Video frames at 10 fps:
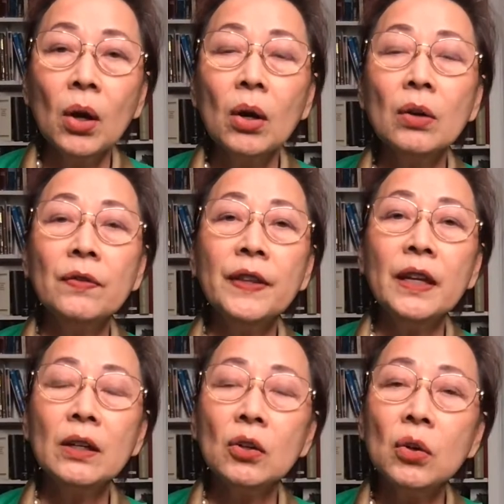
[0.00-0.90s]
of
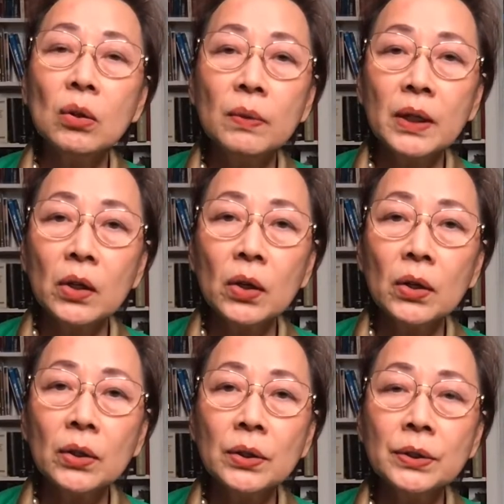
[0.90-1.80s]
their
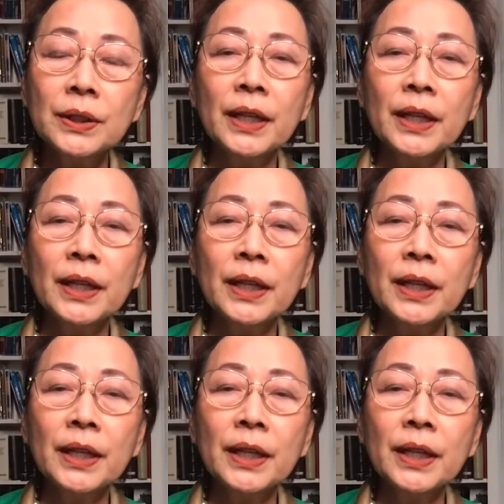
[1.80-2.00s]
coworkers